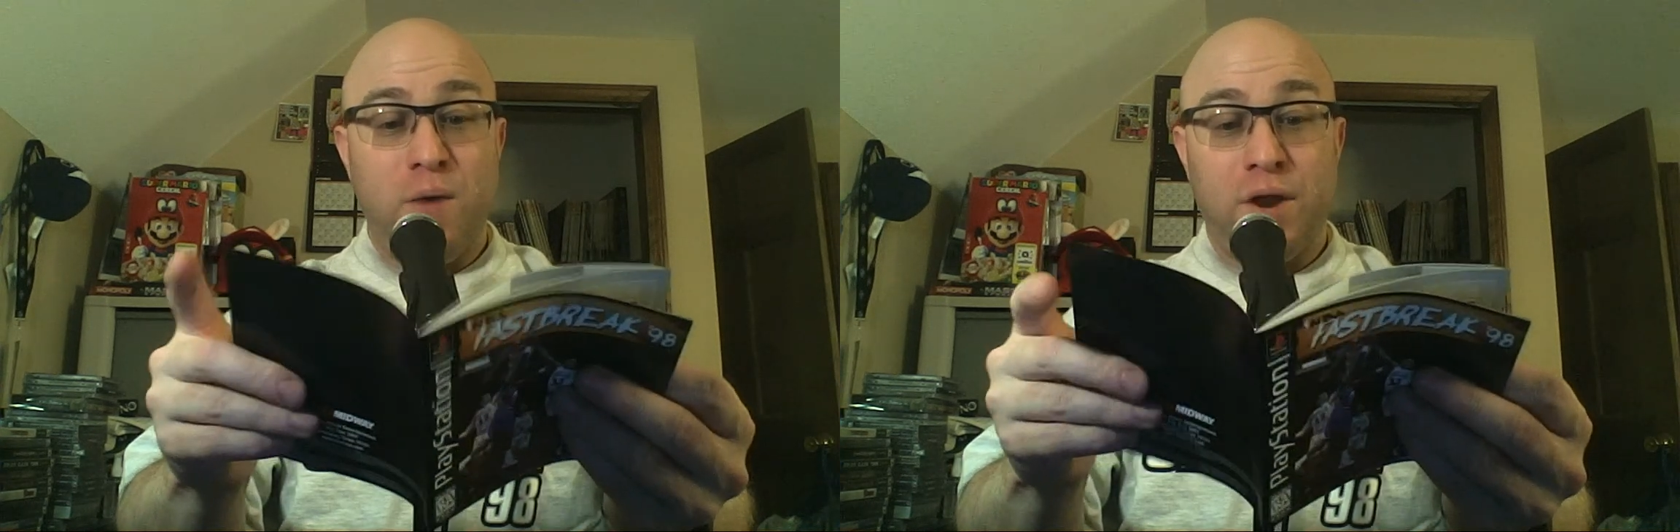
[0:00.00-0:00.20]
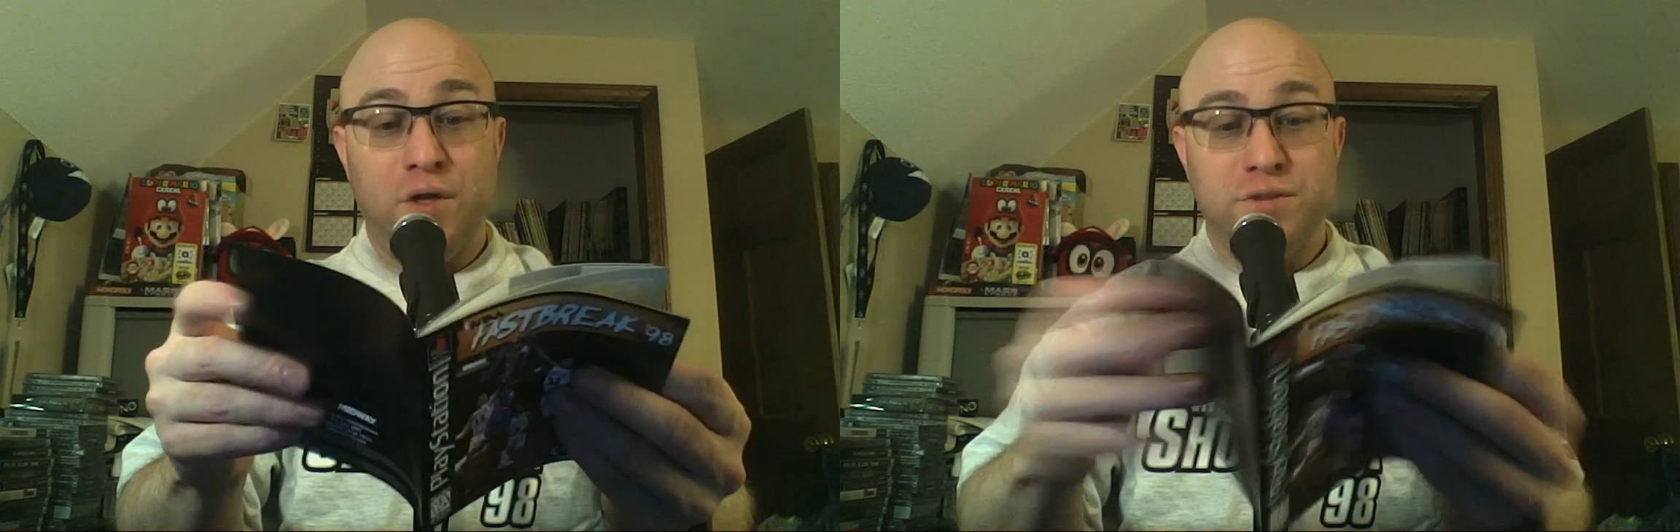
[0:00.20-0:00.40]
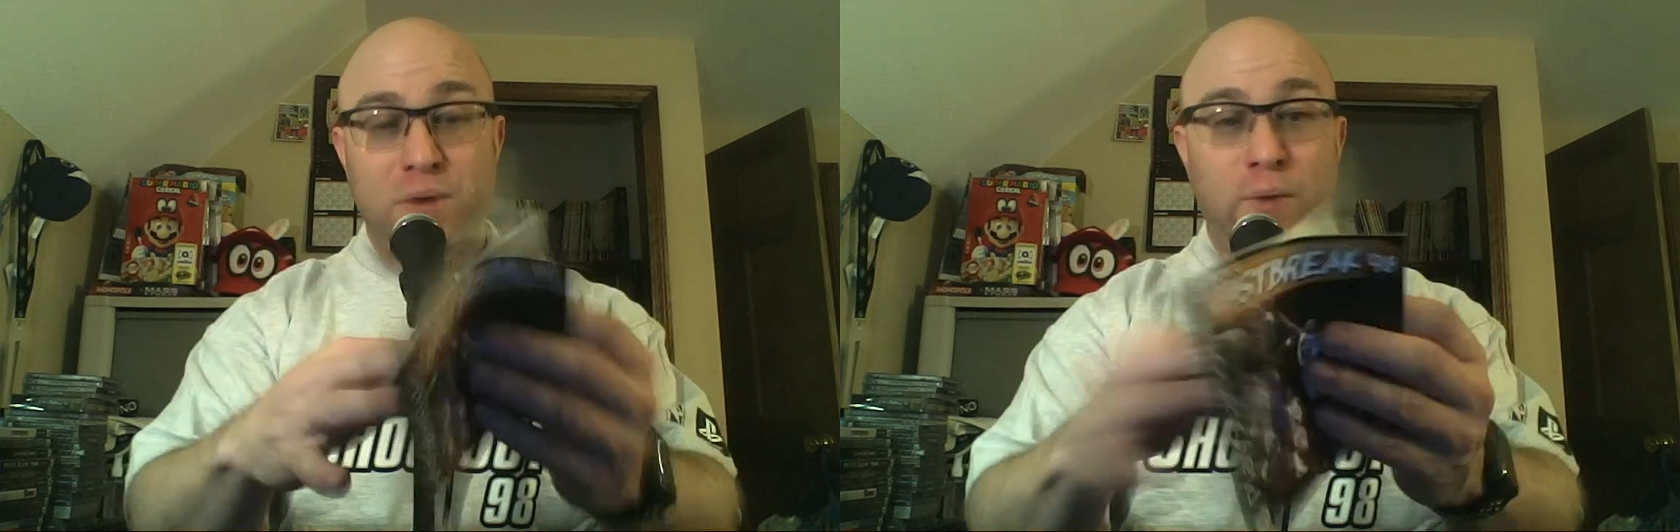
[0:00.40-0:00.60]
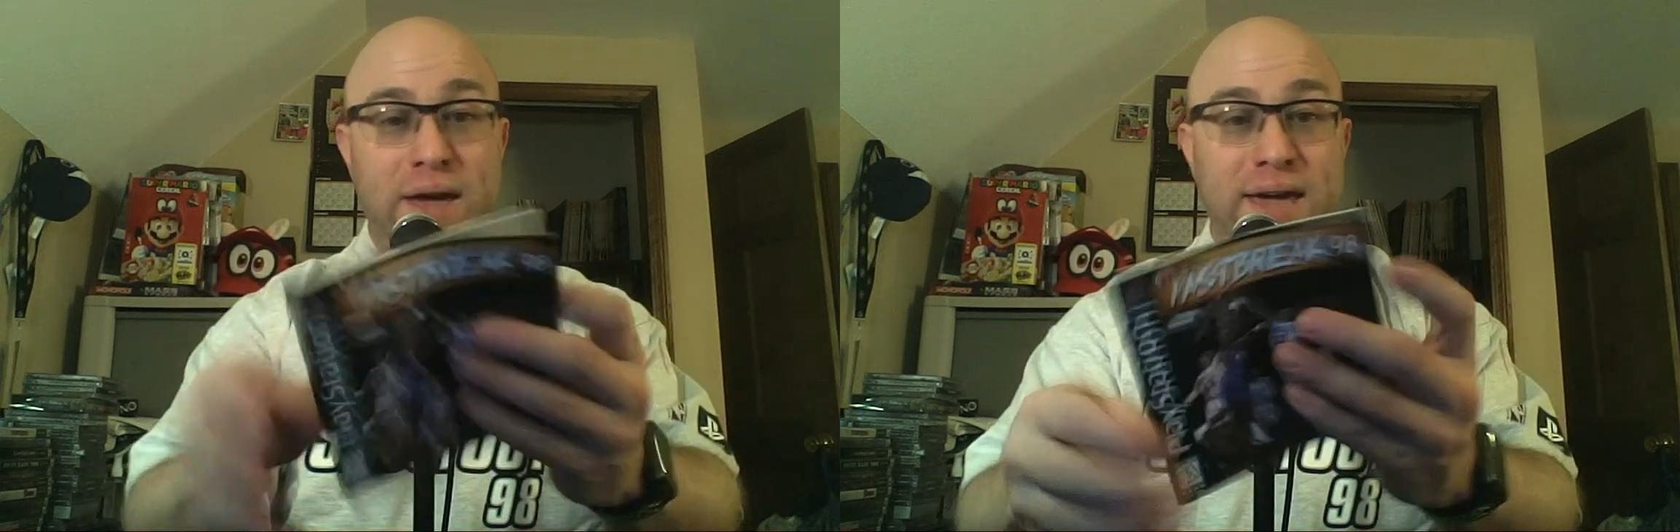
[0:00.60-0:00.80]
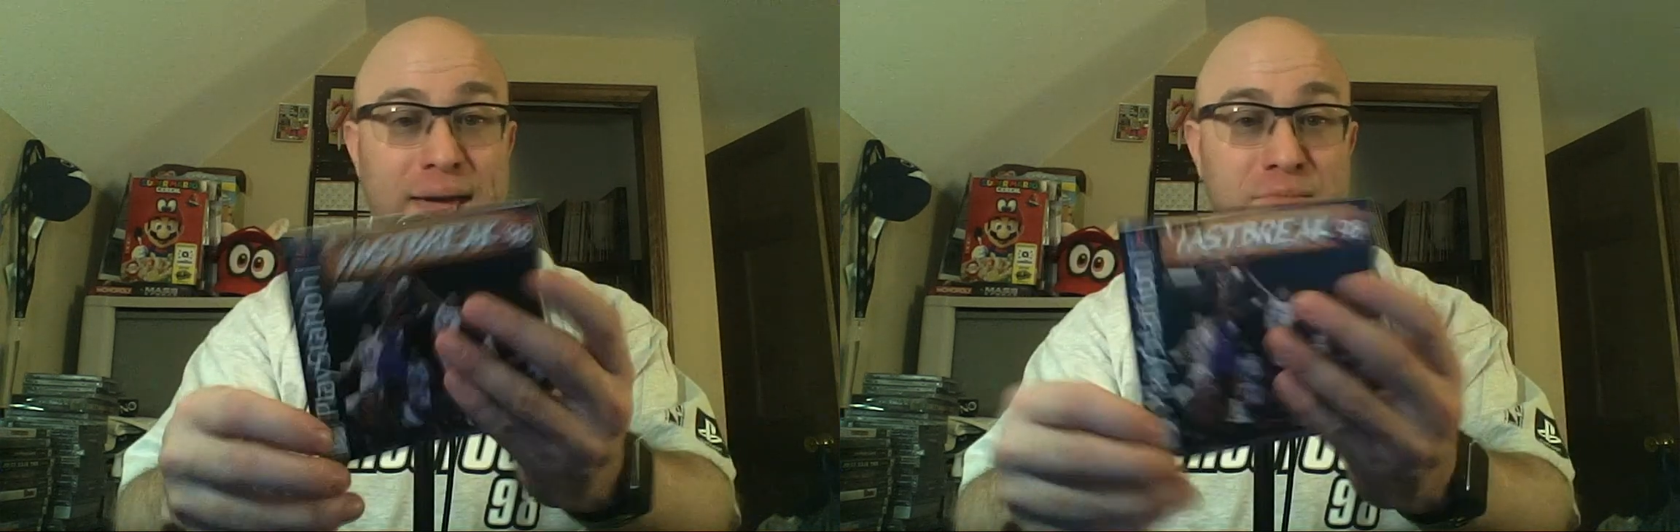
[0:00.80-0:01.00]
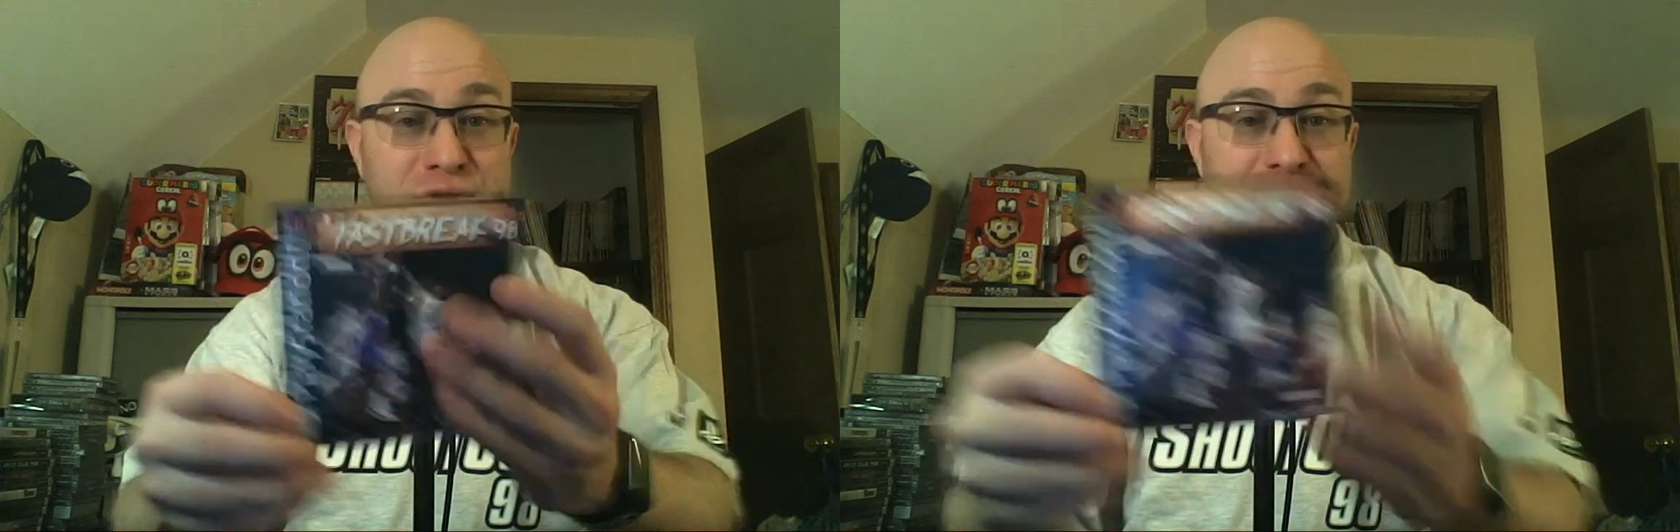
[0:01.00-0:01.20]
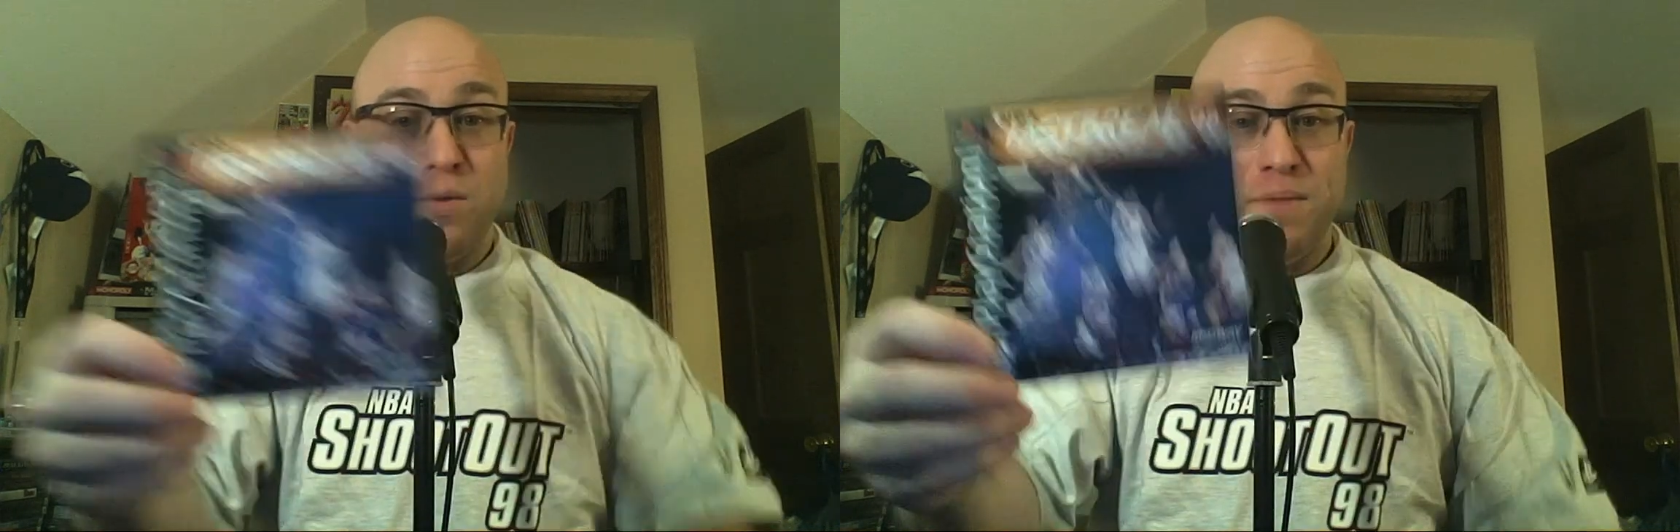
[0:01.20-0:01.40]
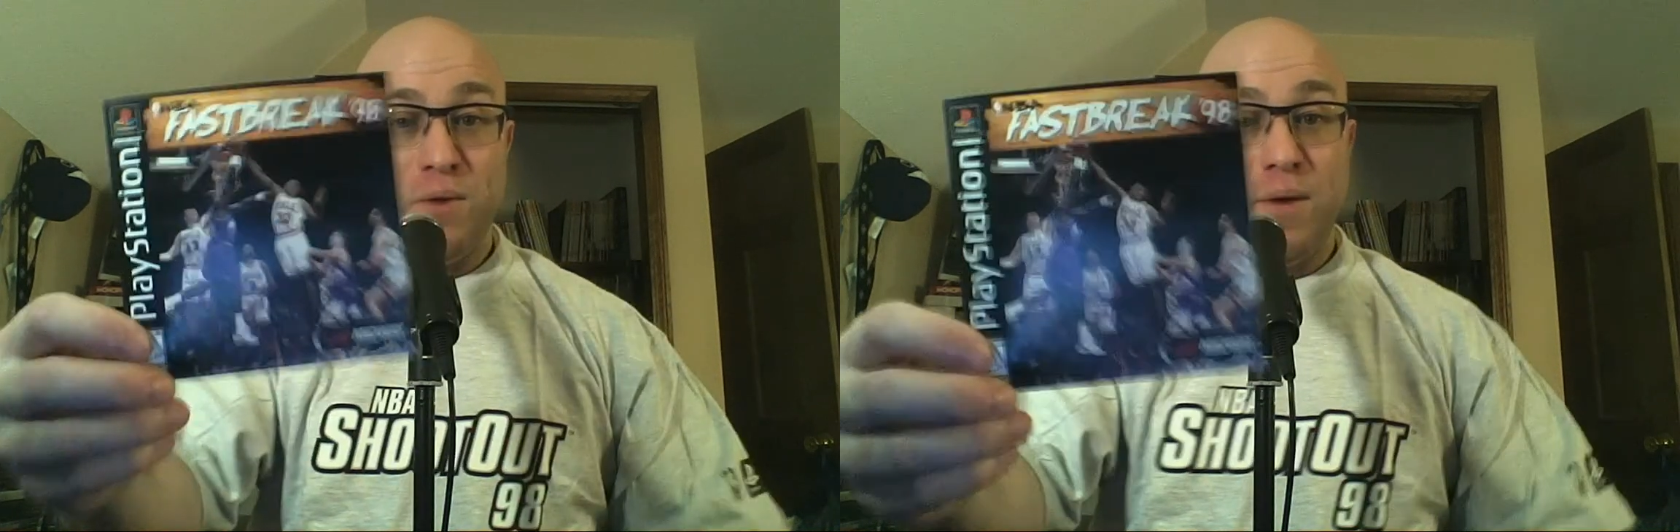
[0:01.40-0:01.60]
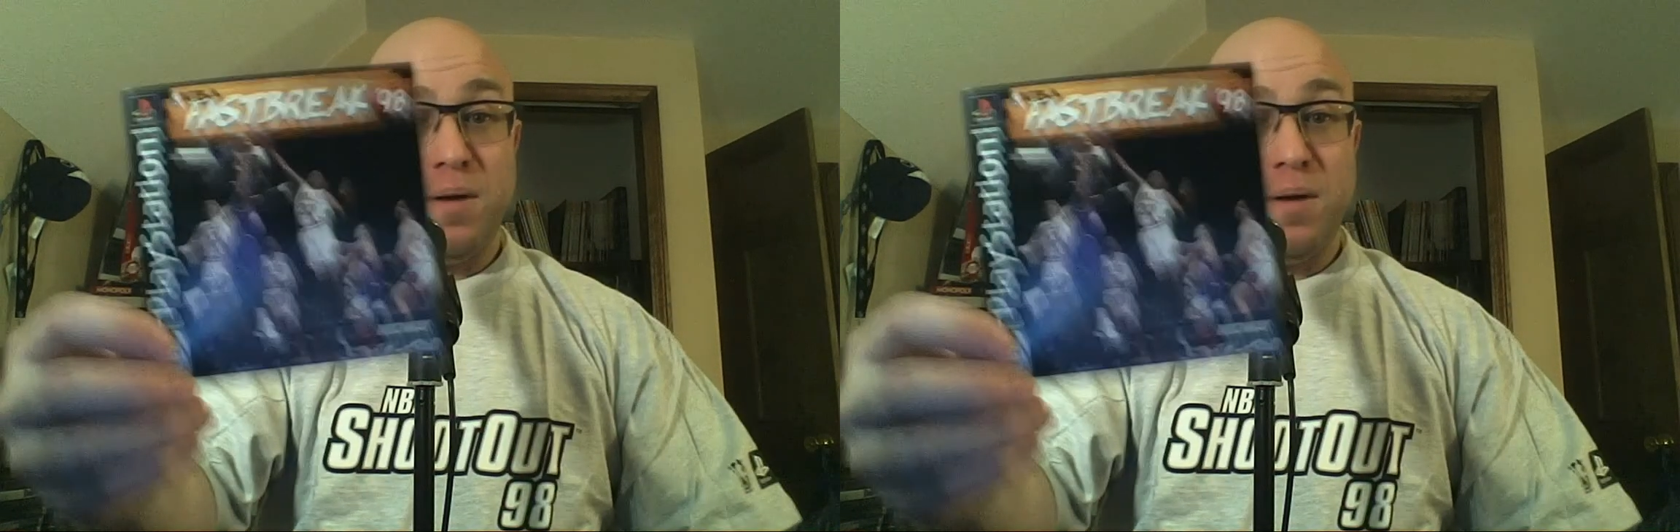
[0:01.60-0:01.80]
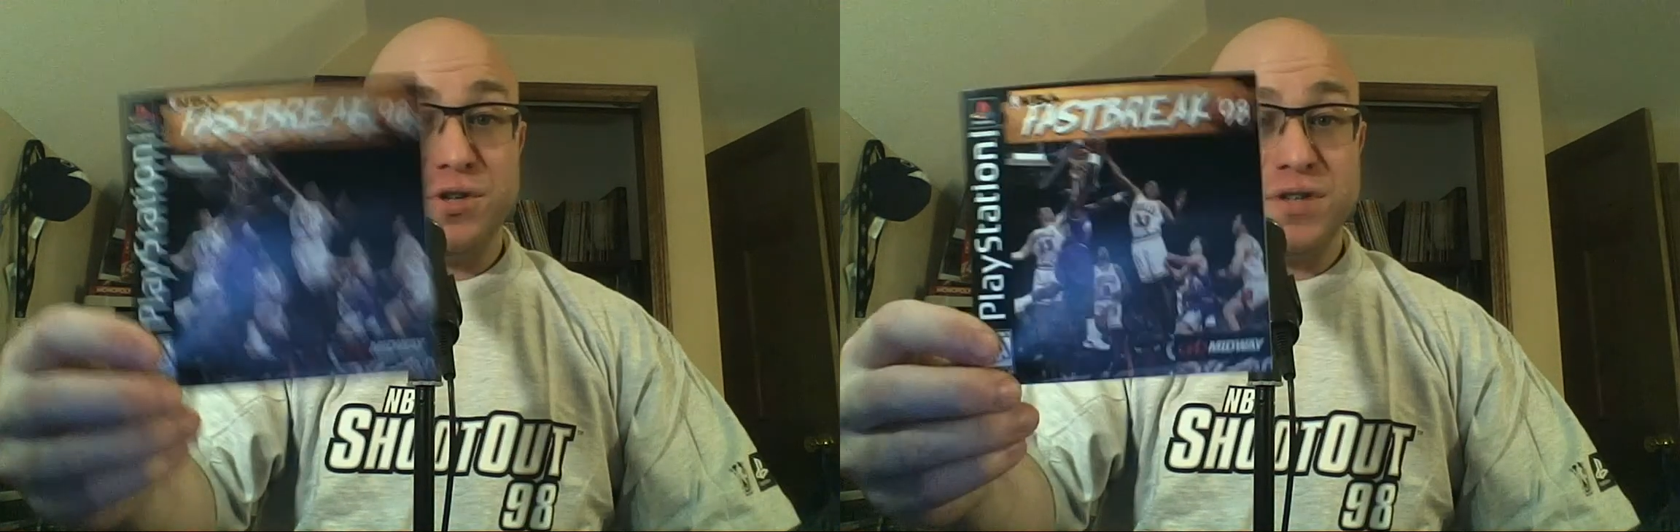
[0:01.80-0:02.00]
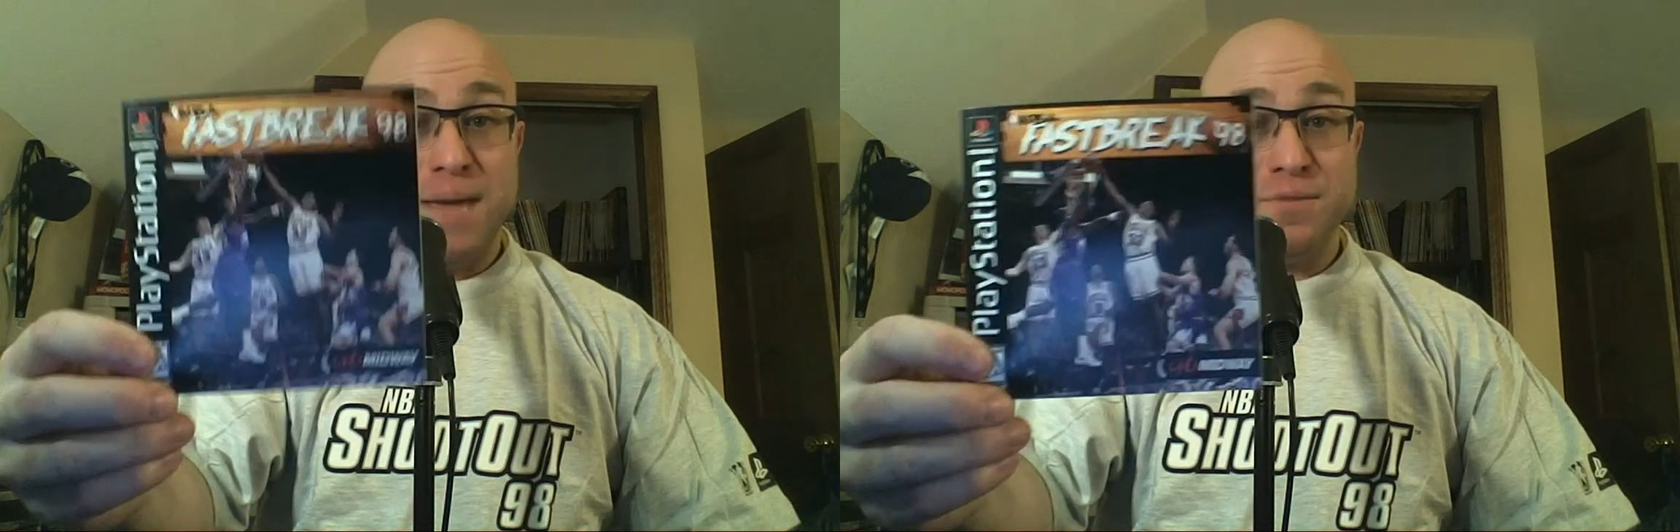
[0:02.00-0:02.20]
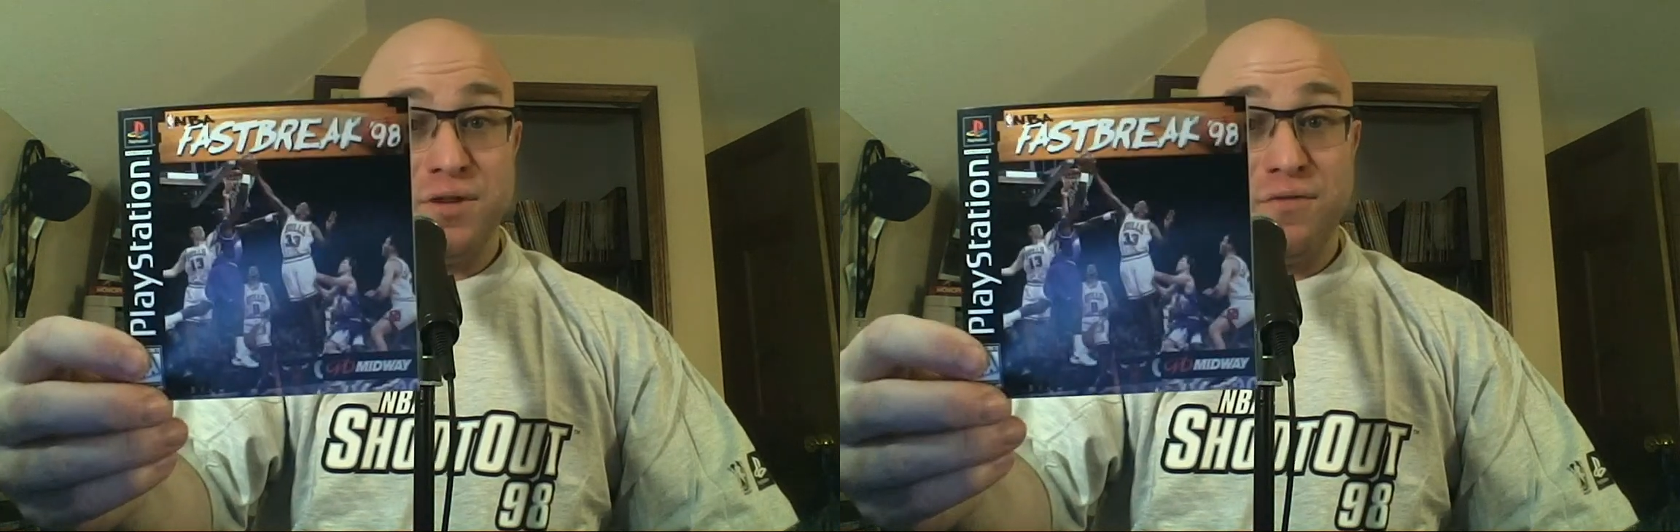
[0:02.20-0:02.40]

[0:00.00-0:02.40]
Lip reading: one of those midway games or midway published games.